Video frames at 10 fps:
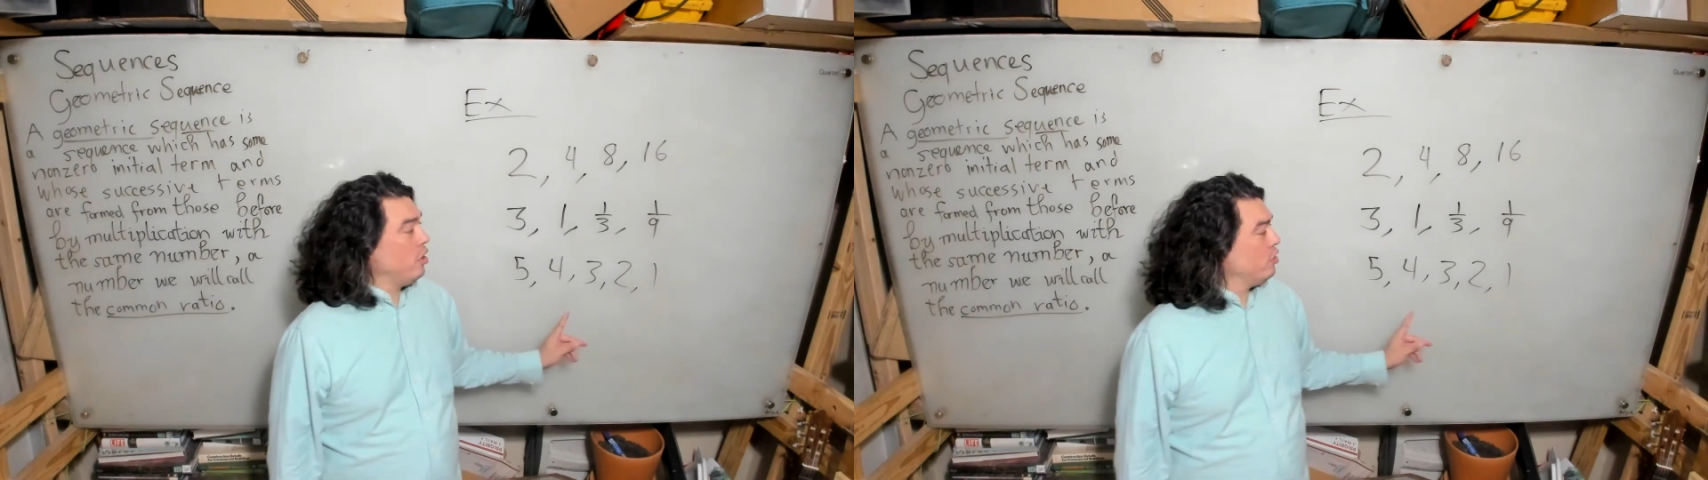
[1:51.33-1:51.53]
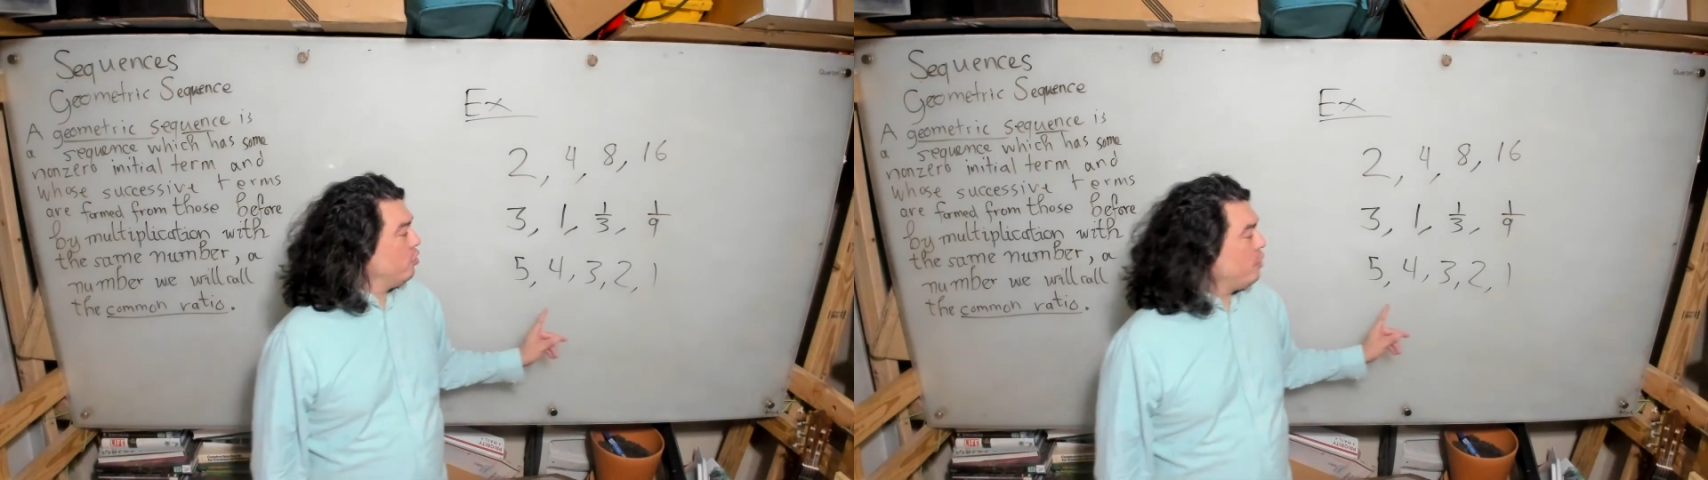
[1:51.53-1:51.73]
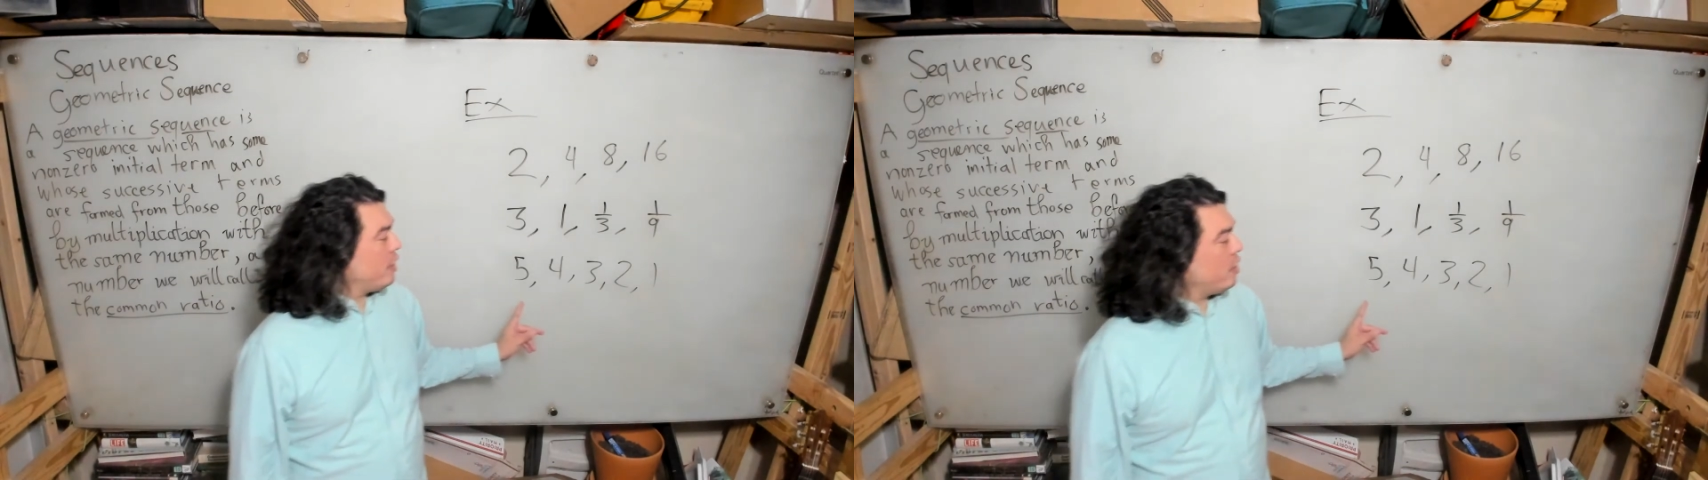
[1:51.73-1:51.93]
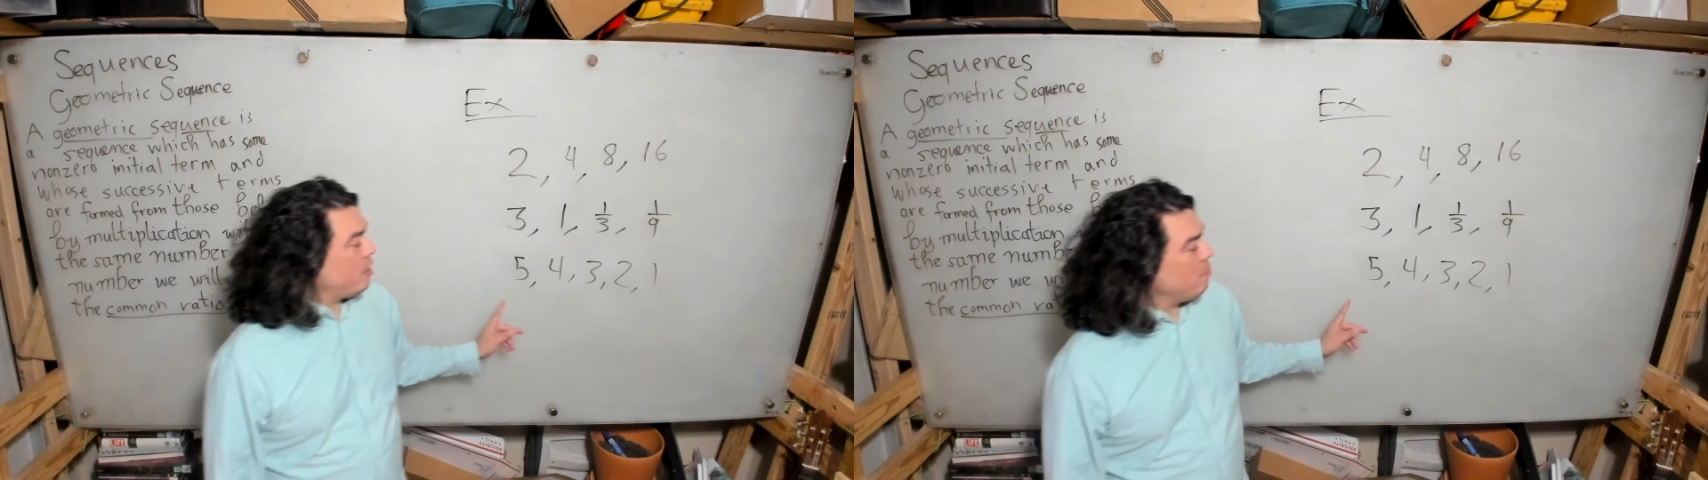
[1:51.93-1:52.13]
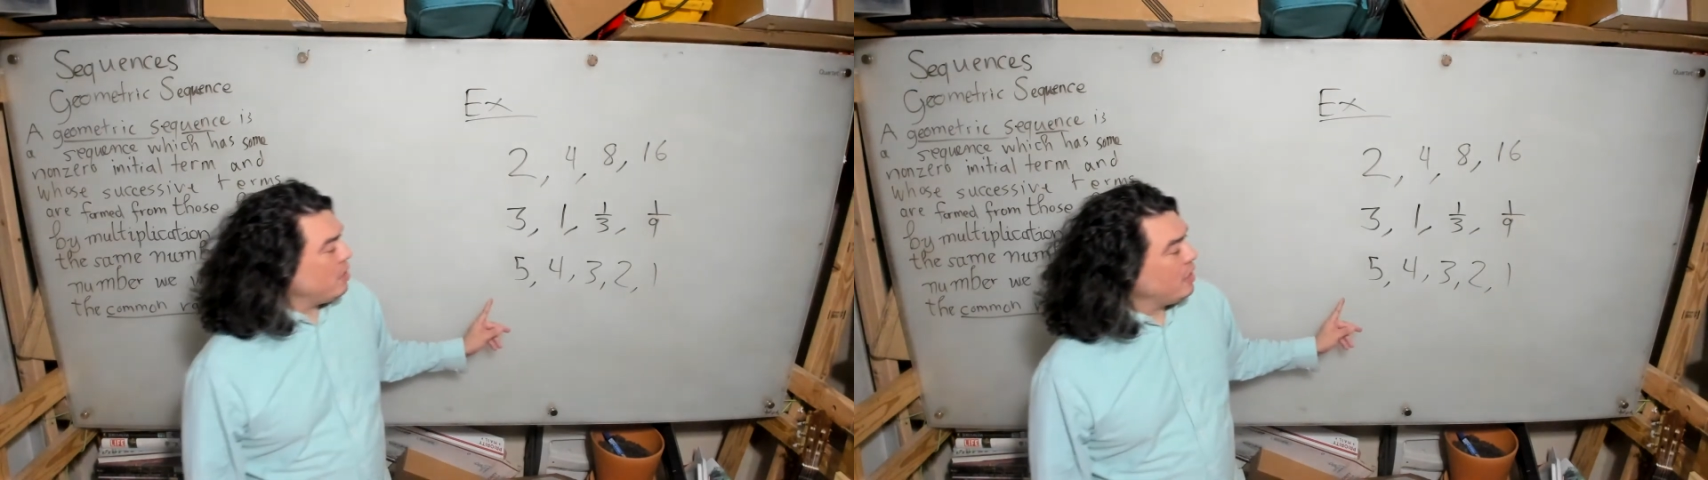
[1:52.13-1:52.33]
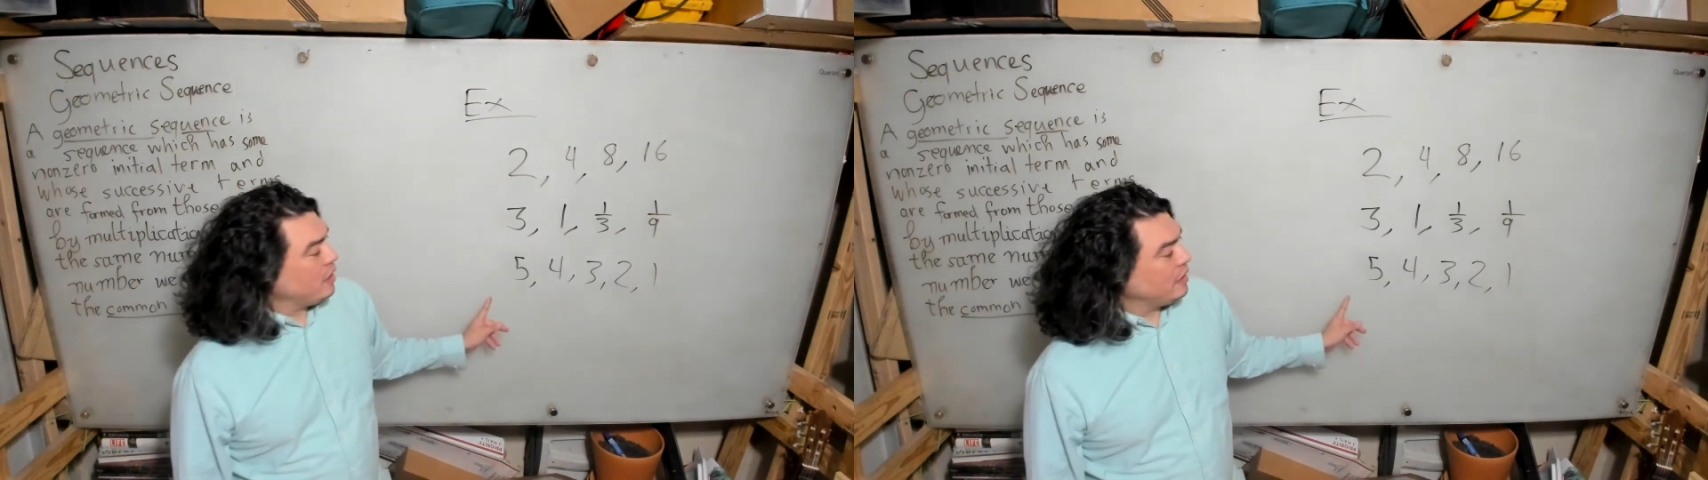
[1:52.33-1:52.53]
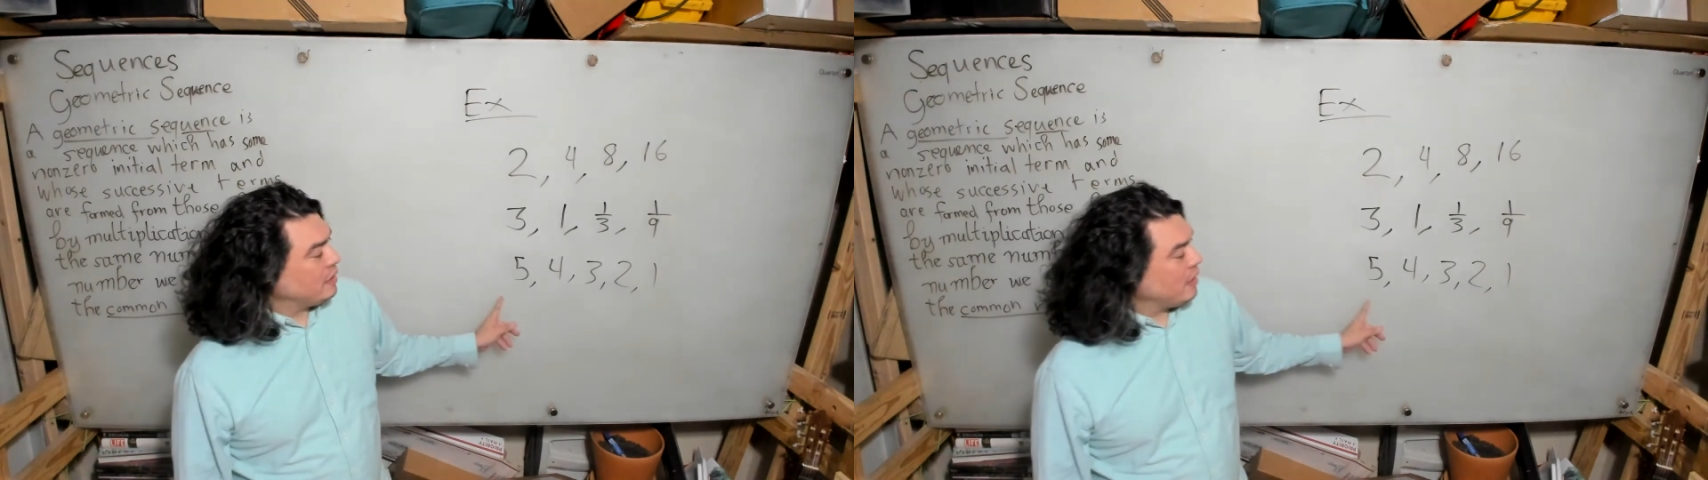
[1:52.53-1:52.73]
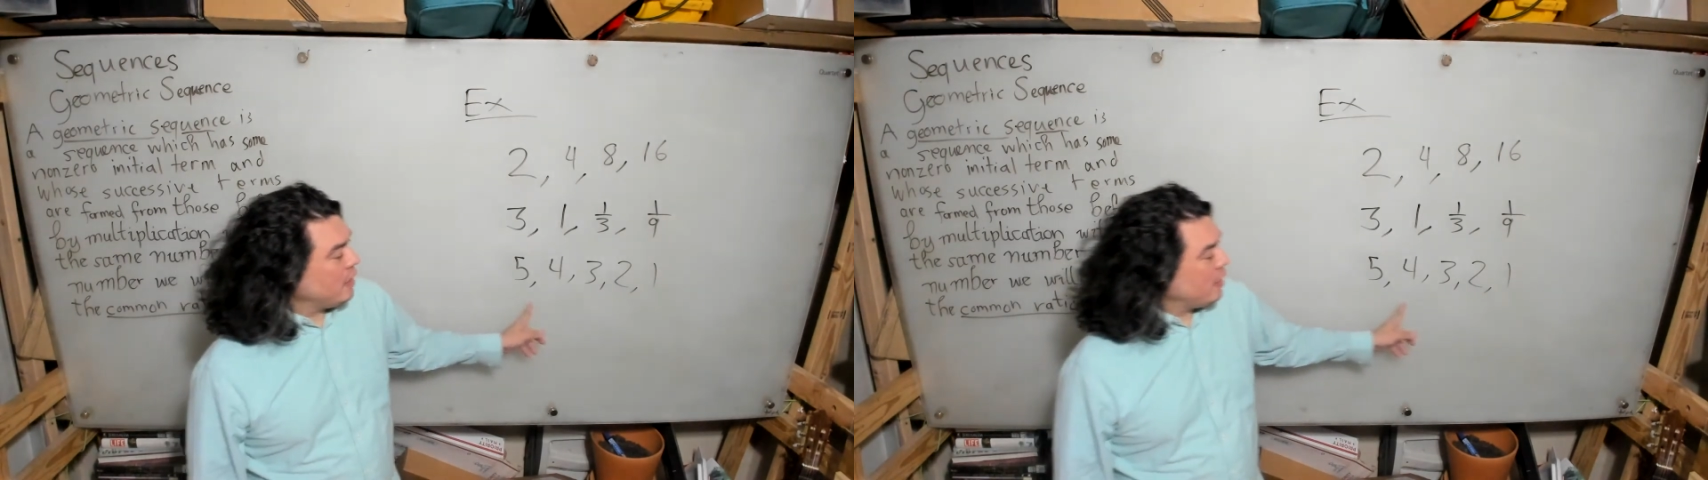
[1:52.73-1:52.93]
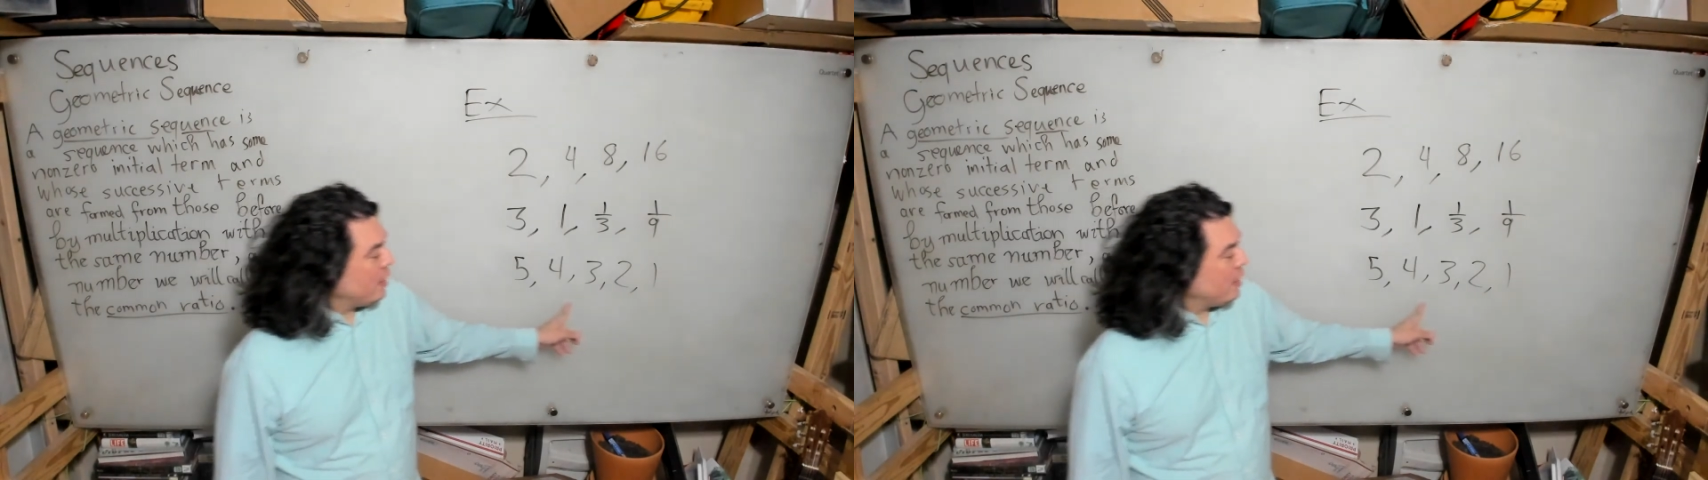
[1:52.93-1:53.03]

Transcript: So we can immediately see